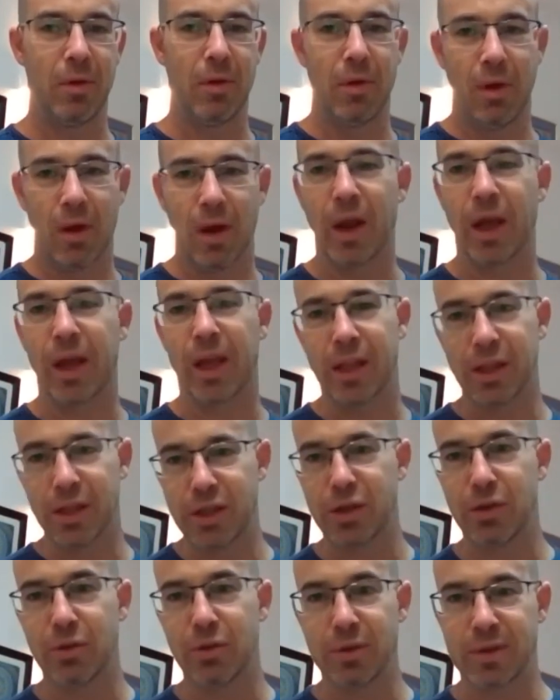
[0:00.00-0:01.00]
And I can
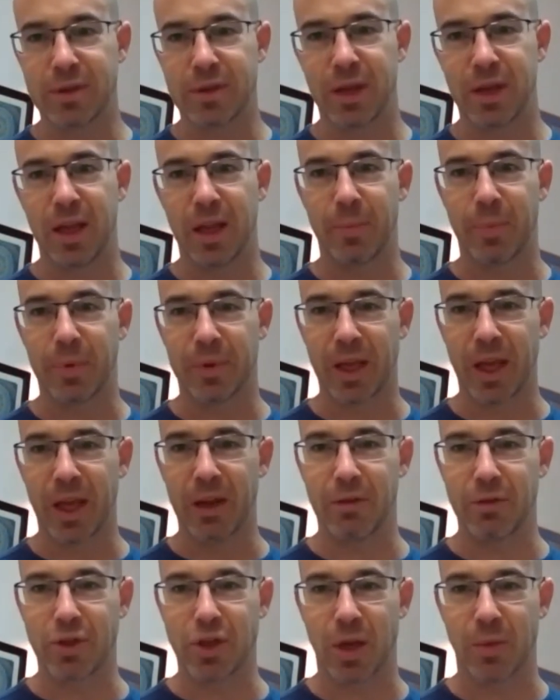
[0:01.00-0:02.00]
choose to eat a
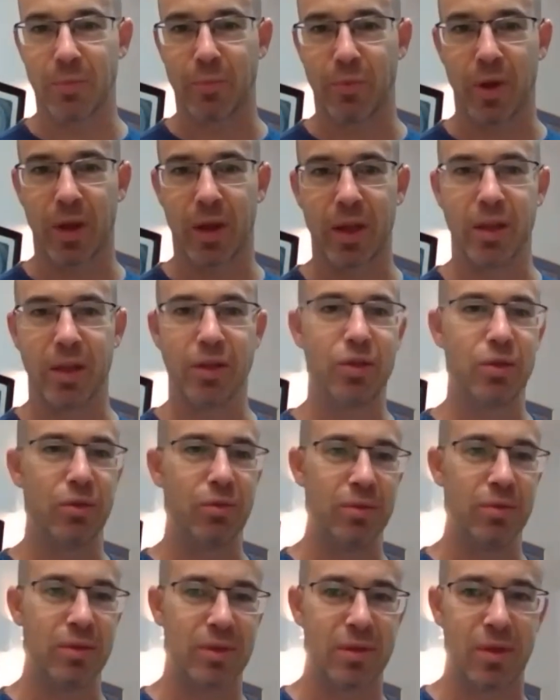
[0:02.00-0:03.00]
potato chip, or I can
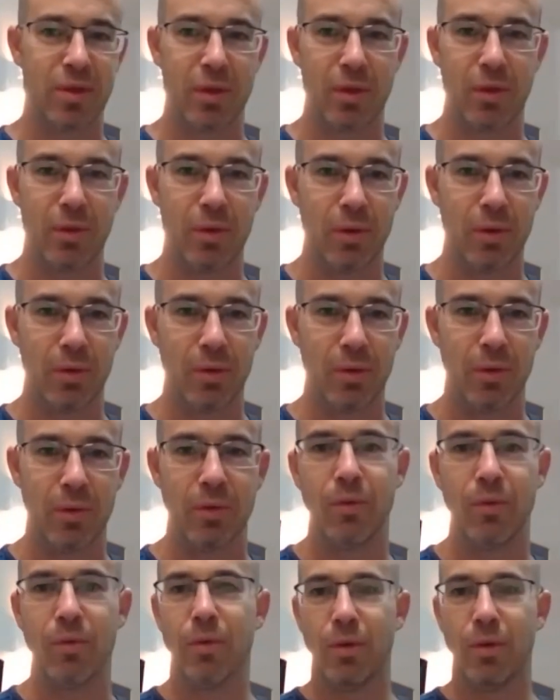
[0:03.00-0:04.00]
choose
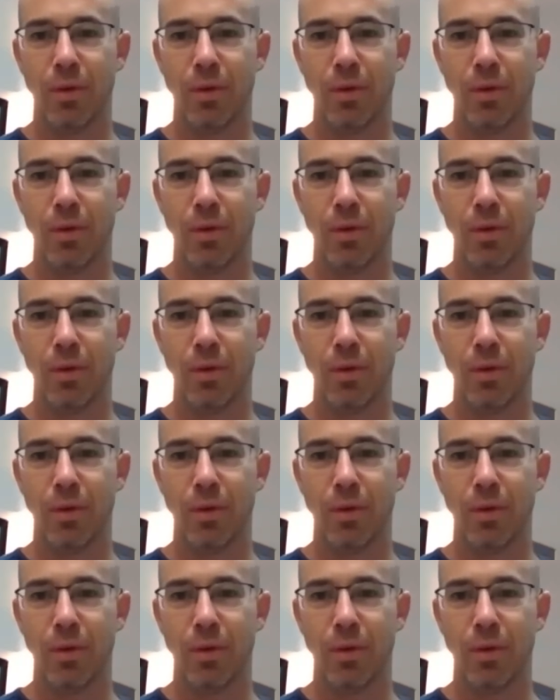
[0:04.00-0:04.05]
to